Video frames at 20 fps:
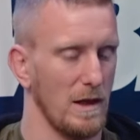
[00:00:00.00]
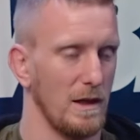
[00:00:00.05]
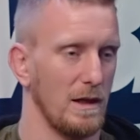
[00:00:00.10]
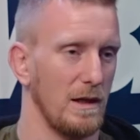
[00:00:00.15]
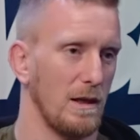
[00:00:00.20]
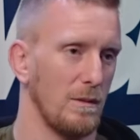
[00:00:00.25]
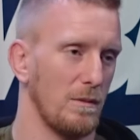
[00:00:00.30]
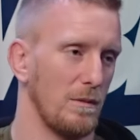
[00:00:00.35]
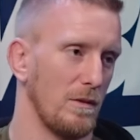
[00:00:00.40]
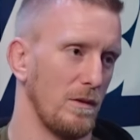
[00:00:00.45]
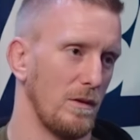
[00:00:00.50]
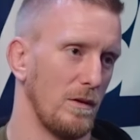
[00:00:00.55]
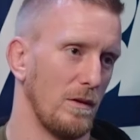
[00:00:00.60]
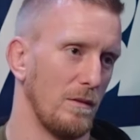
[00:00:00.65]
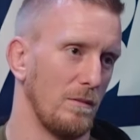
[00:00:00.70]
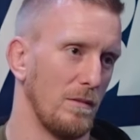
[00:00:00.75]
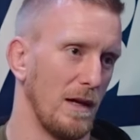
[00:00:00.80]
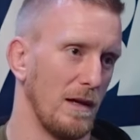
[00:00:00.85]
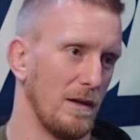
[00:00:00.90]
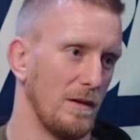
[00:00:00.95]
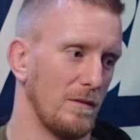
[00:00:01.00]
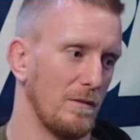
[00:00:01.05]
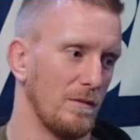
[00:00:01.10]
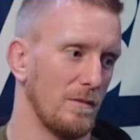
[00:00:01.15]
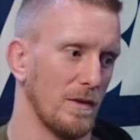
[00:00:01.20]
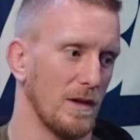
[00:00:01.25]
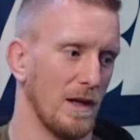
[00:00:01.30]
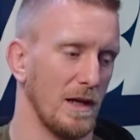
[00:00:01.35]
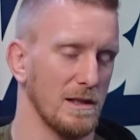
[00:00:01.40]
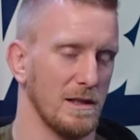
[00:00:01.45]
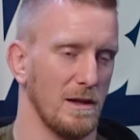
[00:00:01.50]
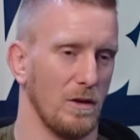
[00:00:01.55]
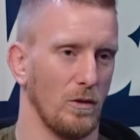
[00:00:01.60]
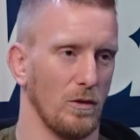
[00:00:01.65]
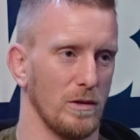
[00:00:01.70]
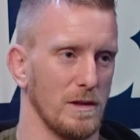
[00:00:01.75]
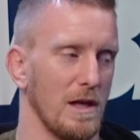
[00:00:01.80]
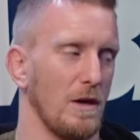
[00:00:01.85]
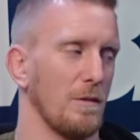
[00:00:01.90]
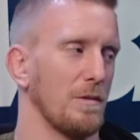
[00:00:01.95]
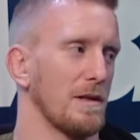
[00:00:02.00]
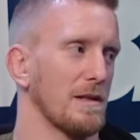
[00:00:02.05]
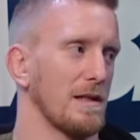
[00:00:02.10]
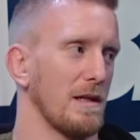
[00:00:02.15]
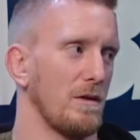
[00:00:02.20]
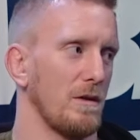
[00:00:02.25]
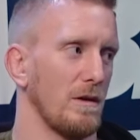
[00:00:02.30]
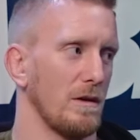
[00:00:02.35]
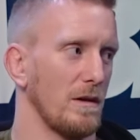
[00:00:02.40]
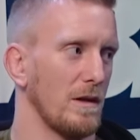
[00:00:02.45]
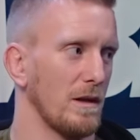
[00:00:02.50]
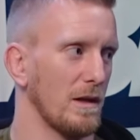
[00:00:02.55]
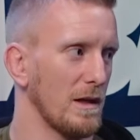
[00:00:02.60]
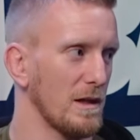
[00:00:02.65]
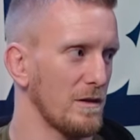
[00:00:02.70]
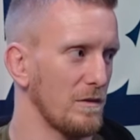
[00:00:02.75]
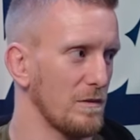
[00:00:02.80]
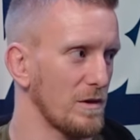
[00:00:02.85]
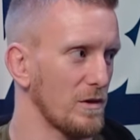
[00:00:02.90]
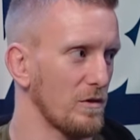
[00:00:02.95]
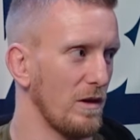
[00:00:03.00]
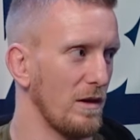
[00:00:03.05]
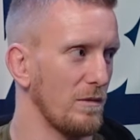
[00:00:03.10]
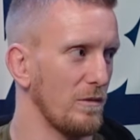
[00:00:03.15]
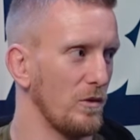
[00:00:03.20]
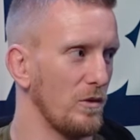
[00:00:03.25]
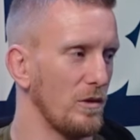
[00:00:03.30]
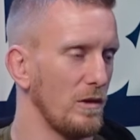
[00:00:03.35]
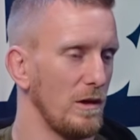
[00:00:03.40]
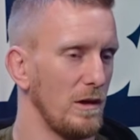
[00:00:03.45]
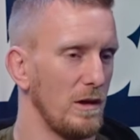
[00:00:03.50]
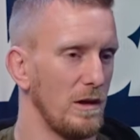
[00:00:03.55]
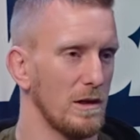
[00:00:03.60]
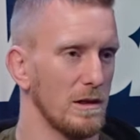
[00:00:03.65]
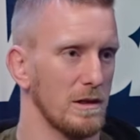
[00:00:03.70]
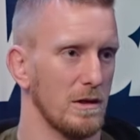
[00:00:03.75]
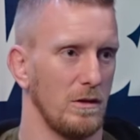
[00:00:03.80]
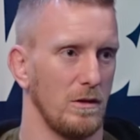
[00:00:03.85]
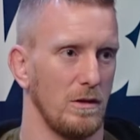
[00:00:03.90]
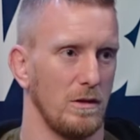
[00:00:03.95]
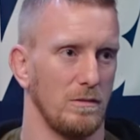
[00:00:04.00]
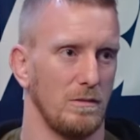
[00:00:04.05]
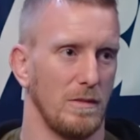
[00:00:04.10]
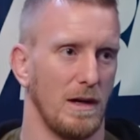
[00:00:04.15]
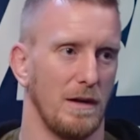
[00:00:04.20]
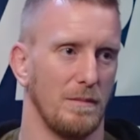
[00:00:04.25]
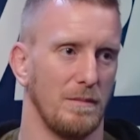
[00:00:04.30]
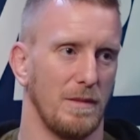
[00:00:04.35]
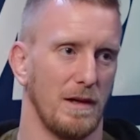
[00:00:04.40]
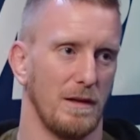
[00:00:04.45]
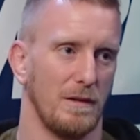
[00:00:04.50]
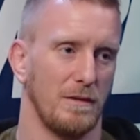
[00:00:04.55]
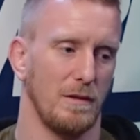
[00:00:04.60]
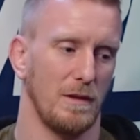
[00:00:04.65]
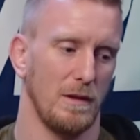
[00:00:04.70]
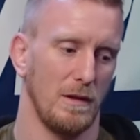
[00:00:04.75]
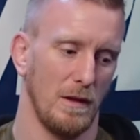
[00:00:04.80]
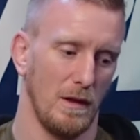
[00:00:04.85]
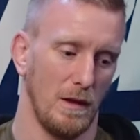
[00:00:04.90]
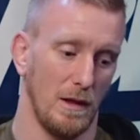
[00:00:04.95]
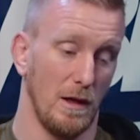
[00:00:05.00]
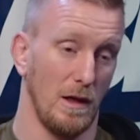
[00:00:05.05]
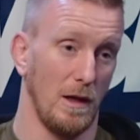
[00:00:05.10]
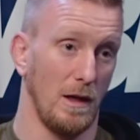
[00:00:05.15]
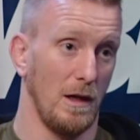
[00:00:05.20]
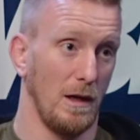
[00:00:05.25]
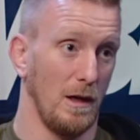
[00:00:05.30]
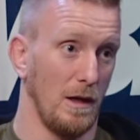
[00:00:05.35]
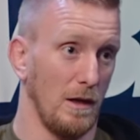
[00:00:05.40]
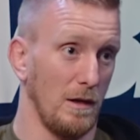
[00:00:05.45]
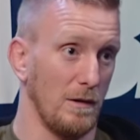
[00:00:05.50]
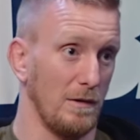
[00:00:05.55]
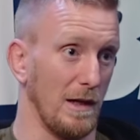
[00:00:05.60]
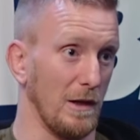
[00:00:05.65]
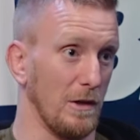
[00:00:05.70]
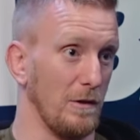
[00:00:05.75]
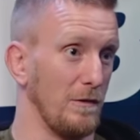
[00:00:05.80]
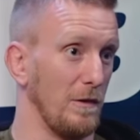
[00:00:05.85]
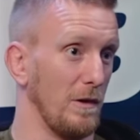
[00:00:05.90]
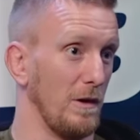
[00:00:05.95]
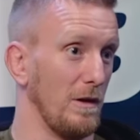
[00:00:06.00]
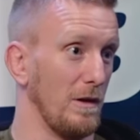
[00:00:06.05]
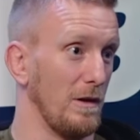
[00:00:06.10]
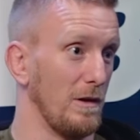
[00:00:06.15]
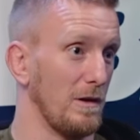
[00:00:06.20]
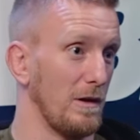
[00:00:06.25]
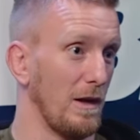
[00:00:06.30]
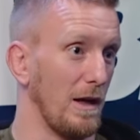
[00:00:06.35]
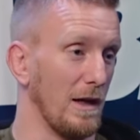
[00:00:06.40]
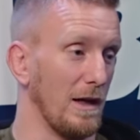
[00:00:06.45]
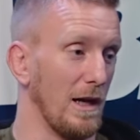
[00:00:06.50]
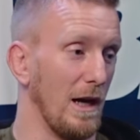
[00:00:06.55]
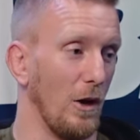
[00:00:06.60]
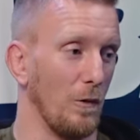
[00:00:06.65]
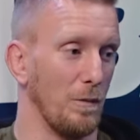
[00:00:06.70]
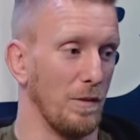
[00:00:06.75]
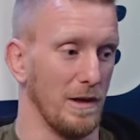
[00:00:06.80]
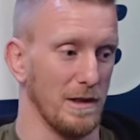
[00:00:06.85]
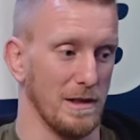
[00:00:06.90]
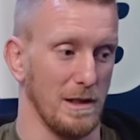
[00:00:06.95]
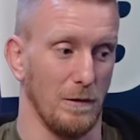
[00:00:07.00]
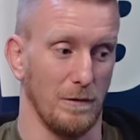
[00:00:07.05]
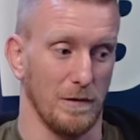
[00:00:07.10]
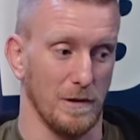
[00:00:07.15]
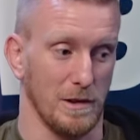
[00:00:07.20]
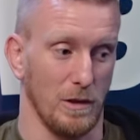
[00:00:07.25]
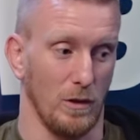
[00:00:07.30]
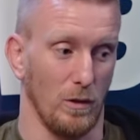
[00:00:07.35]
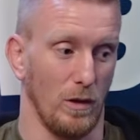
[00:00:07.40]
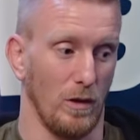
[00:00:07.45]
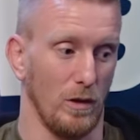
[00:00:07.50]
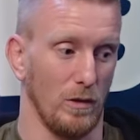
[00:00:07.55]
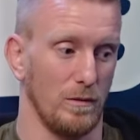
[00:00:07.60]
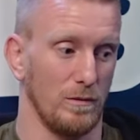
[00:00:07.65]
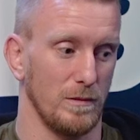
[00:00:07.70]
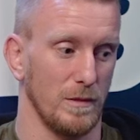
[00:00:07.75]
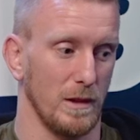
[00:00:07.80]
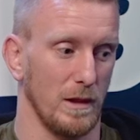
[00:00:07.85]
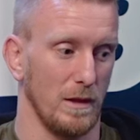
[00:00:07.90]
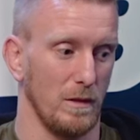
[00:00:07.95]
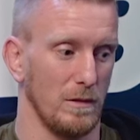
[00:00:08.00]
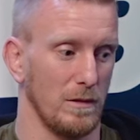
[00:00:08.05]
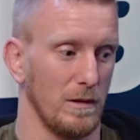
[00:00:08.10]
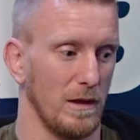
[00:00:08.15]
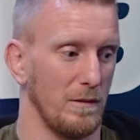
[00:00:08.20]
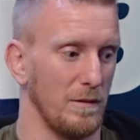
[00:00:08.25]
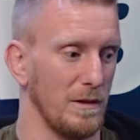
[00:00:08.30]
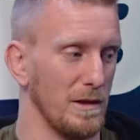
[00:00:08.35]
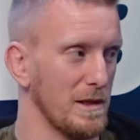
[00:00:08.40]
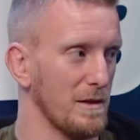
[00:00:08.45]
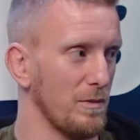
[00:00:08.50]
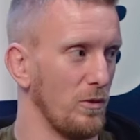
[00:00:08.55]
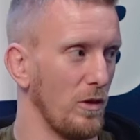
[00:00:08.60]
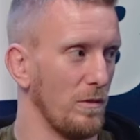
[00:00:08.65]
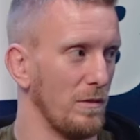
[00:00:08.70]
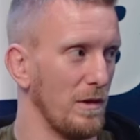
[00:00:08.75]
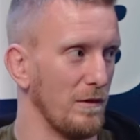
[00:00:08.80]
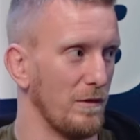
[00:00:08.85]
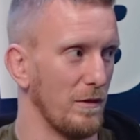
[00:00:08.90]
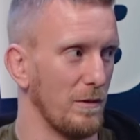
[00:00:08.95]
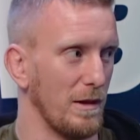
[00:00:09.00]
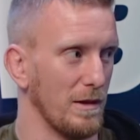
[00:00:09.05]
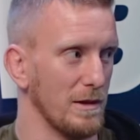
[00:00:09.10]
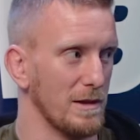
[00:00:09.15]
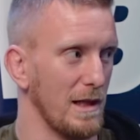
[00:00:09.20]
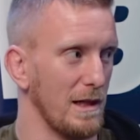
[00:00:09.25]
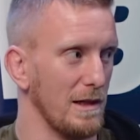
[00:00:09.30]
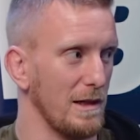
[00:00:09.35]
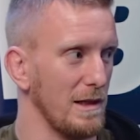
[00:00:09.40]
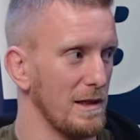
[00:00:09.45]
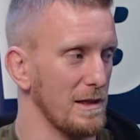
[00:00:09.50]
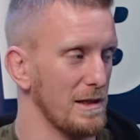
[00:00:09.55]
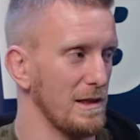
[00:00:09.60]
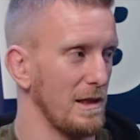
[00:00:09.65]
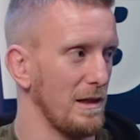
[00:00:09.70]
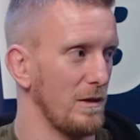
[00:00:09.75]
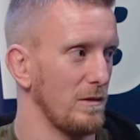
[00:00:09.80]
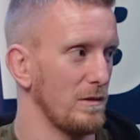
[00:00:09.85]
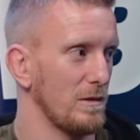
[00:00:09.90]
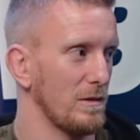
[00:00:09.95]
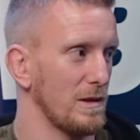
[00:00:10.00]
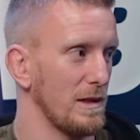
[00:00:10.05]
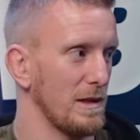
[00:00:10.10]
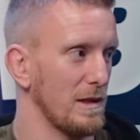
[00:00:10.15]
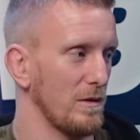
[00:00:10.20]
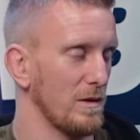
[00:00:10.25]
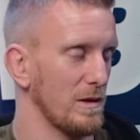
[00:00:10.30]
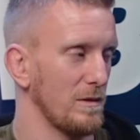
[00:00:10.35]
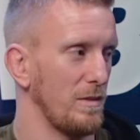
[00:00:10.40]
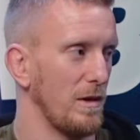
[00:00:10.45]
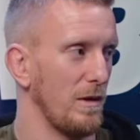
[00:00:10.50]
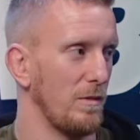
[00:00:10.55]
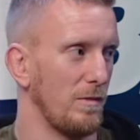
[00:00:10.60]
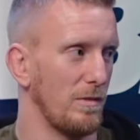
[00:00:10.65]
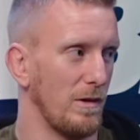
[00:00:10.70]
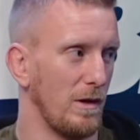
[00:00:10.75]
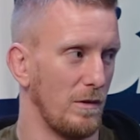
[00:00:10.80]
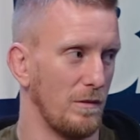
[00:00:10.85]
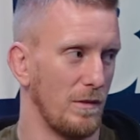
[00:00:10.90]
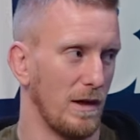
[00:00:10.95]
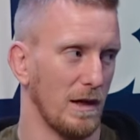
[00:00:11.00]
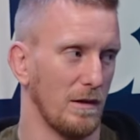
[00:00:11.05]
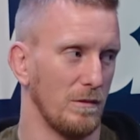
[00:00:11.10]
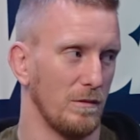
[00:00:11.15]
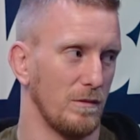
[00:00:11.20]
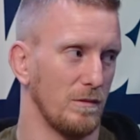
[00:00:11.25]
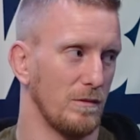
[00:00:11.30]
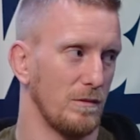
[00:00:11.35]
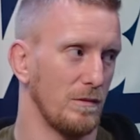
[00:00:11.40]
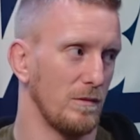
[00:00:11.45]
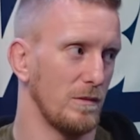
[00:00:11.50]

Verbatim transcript: Yep, main guys that are always helping us out are the guys from Scramble. So Matt and Ben, thank you for like helping us out for so long. You know, they've been supporting me for about ten years now, since I was a purple belt back in